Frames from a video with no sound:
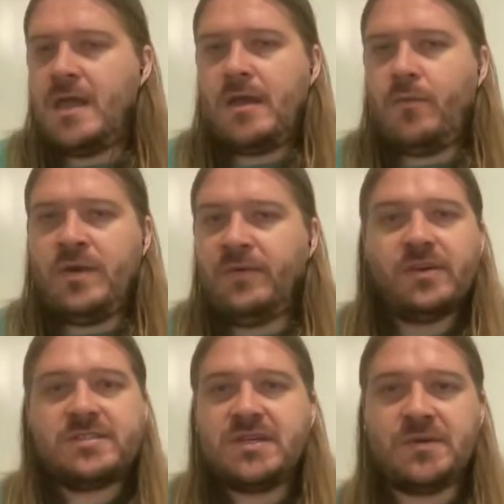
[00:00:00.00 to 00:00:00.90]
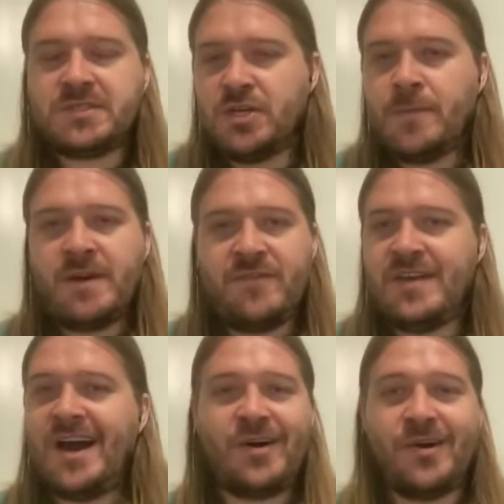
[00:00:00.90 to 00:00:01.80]
we would look so stupid if he
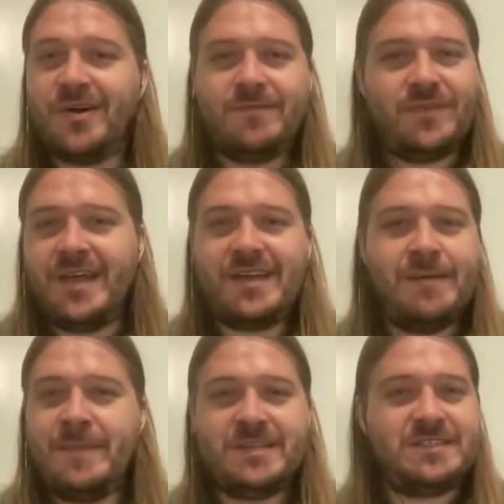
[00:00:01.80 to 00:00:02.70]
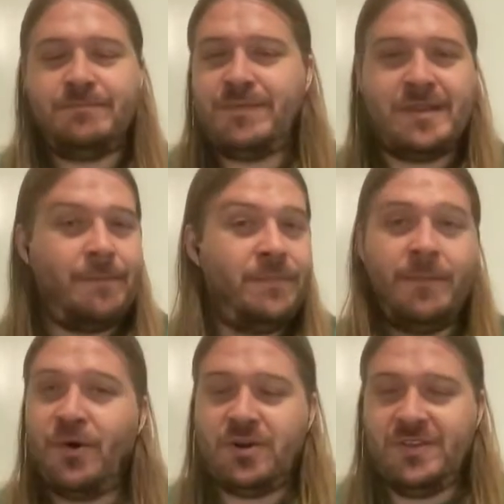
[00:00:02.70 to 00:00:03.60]
got hurt, like, and missed the
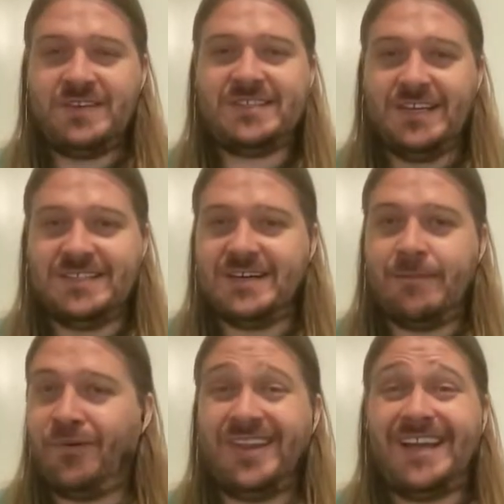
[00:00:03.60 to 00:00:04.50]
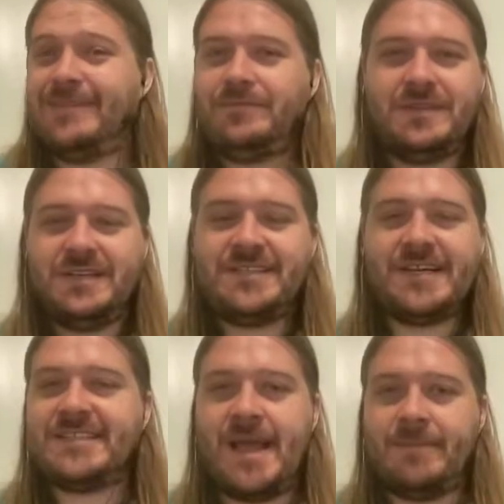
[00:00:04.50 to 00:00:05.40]
bulk of the season and played like
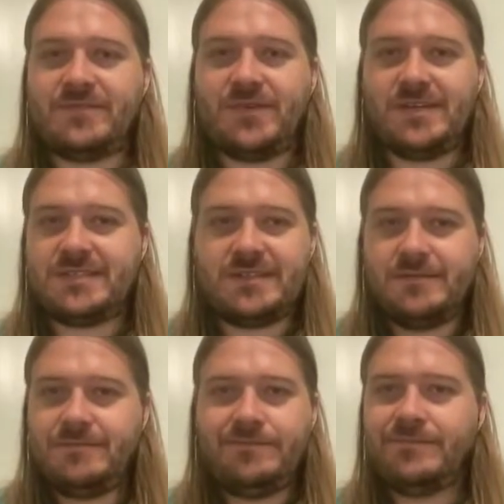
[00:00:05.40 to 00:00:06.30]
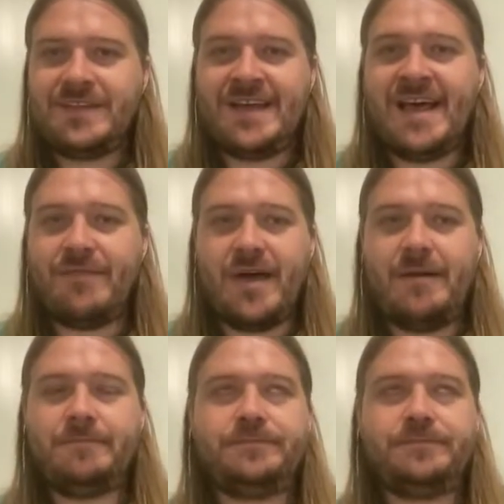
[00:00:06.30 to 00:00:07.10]
6 games for us. Can't have that.